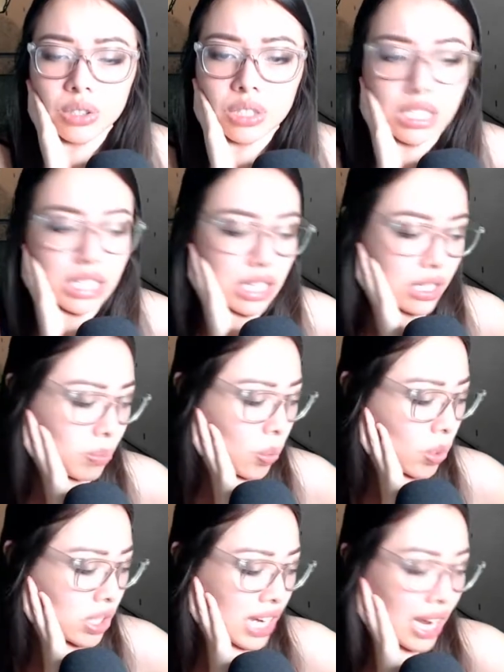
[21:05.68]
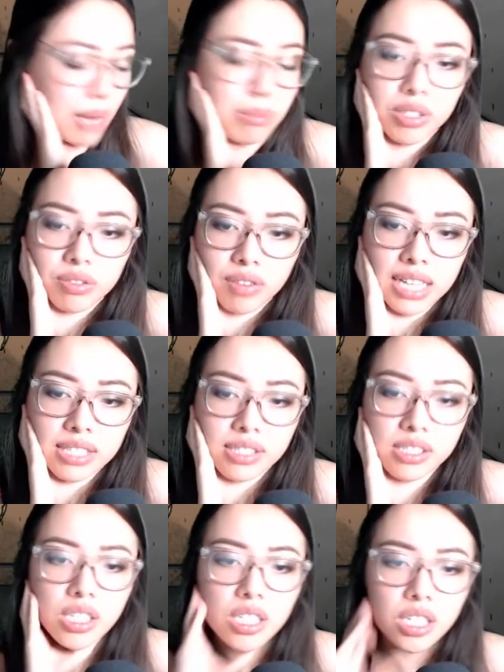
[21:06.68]
needs more time to rest.
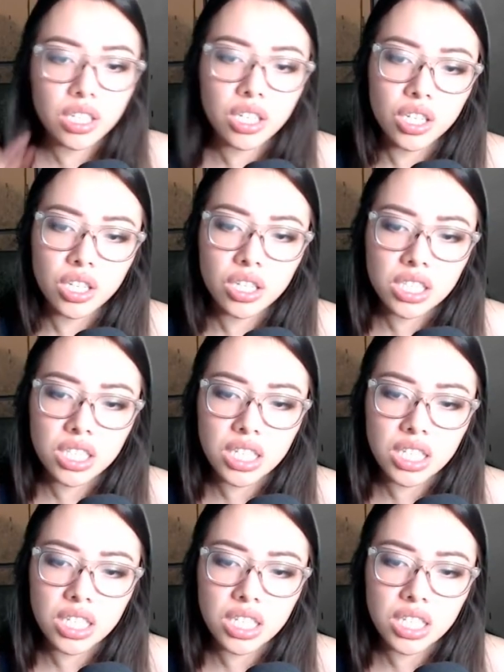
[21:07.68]
She